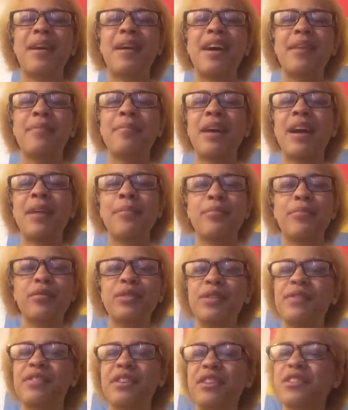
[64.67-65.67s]
by my
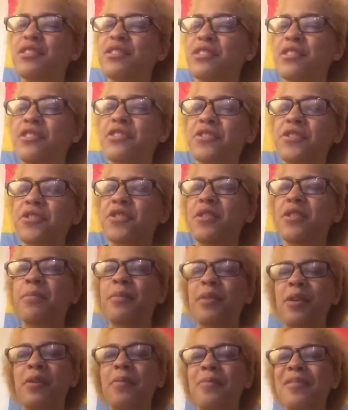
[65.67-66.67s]
previous searches on
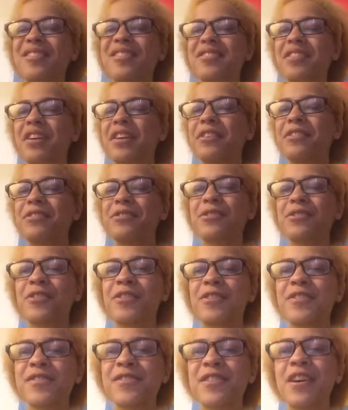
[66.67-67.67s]
borderline personality disorder
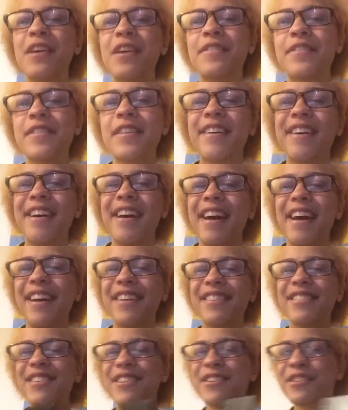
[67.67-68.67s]
and stuff,
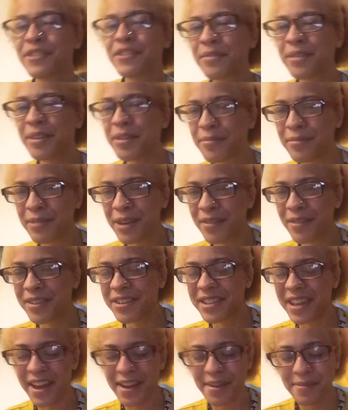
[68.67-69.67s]
and so I just went on a
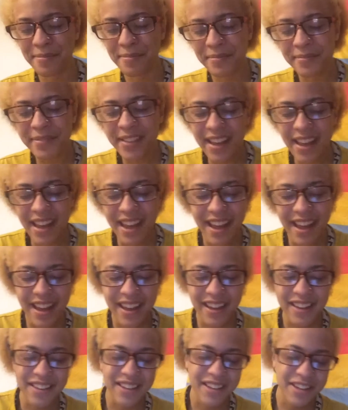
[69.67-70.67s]
private tab.
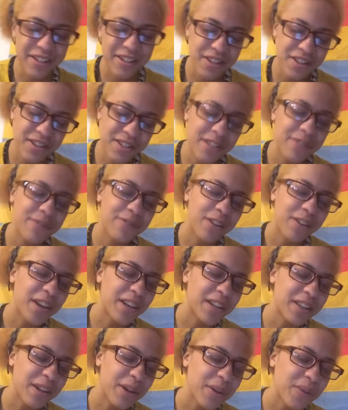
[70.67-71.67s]
And it's just so
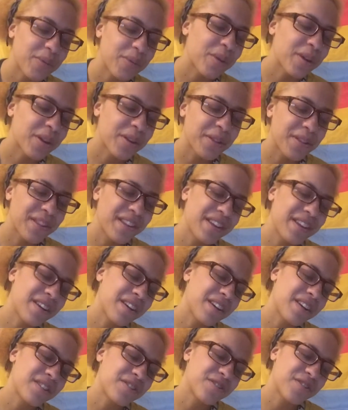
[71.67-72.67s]
funny that one of
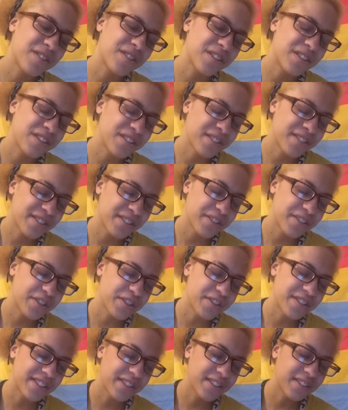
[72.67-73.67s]
the trending
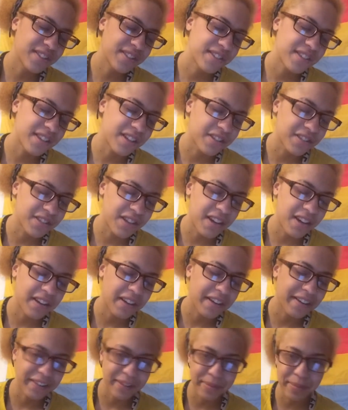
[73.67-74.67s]
searches is TikTok
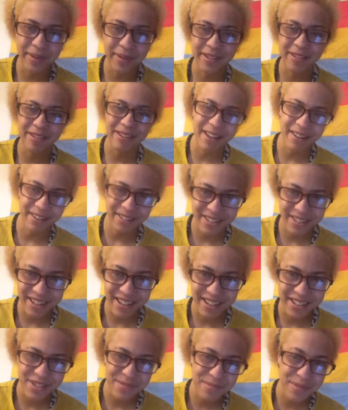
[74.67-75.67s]
color personality
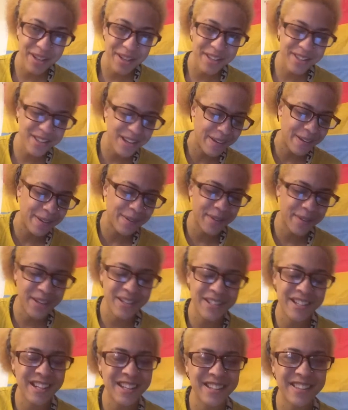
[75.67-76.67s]
test, because now I want
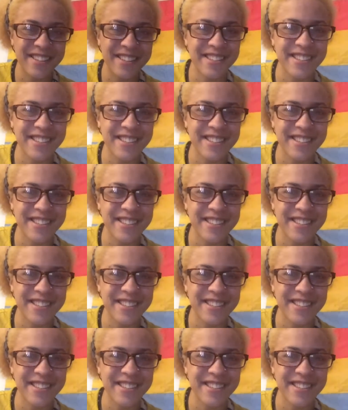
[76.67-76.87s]
to take